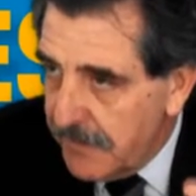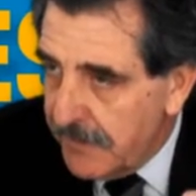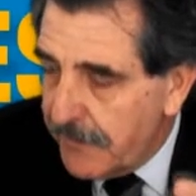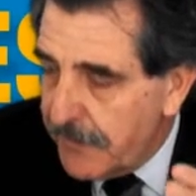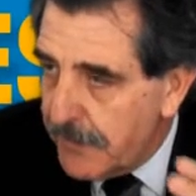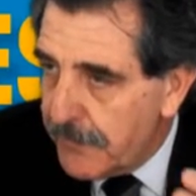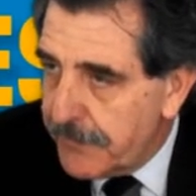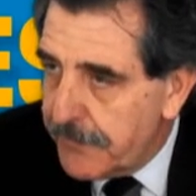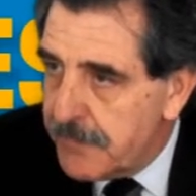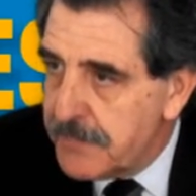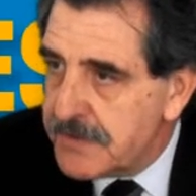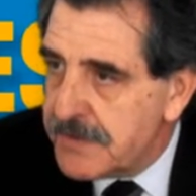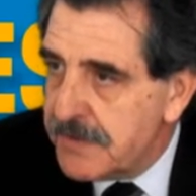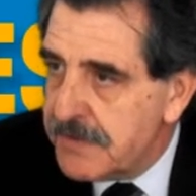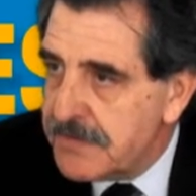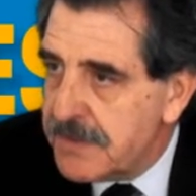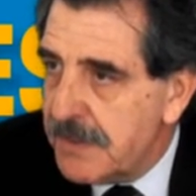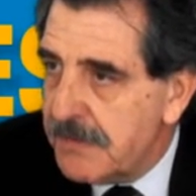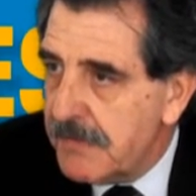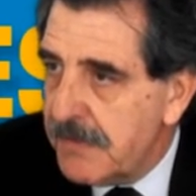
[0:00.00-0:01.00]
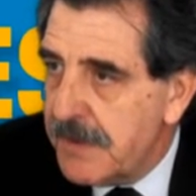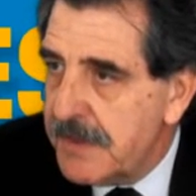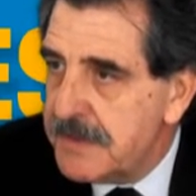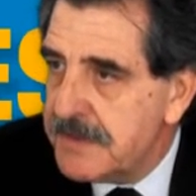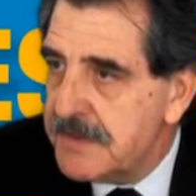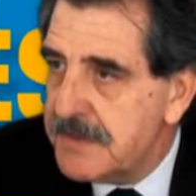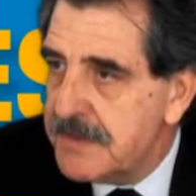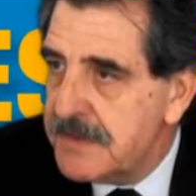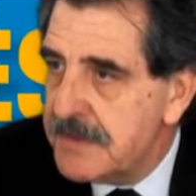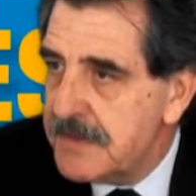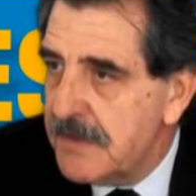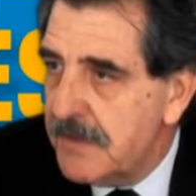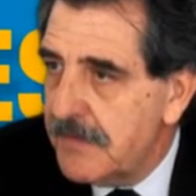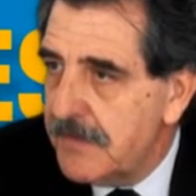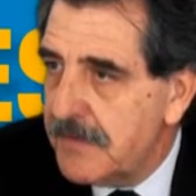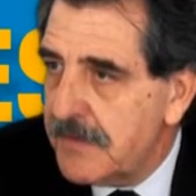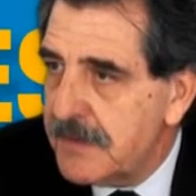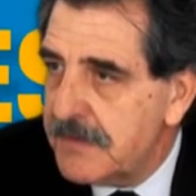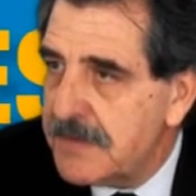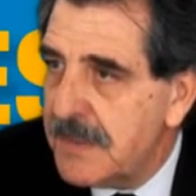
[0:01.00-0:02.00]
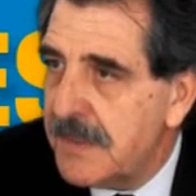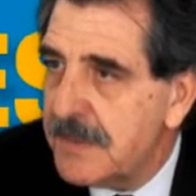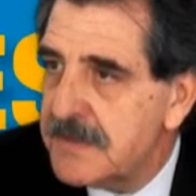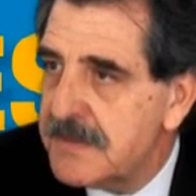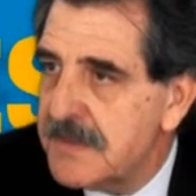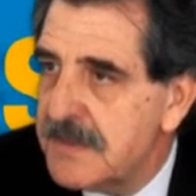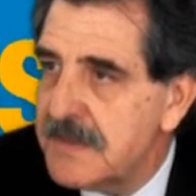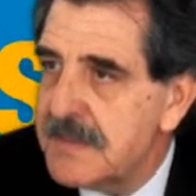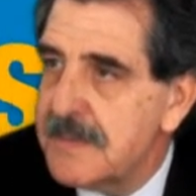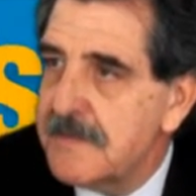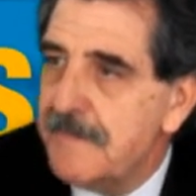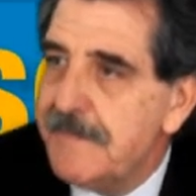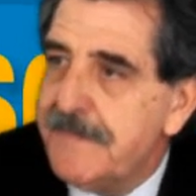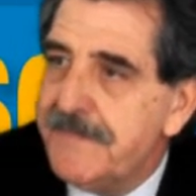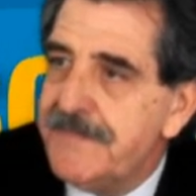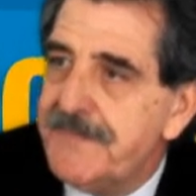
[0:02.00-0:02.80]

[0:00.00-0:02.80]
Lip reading: for future generations of surgeons.